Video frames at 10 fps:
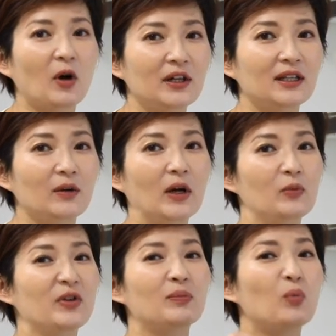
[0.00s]
part that has
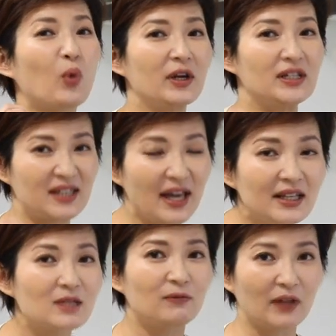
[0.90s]
with more
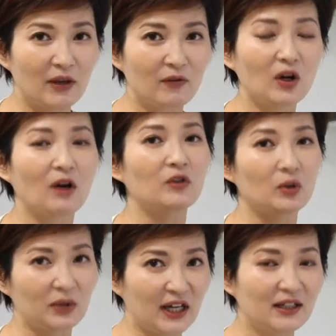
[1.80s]
intense flavor of the
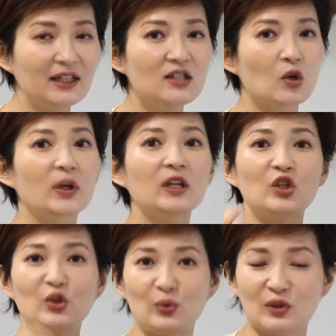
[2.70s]
green onion, so we're going
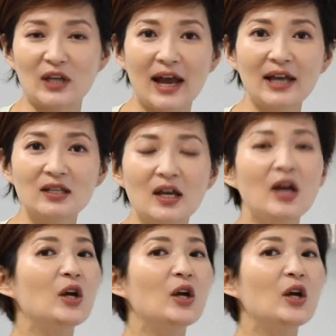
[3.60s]
to use that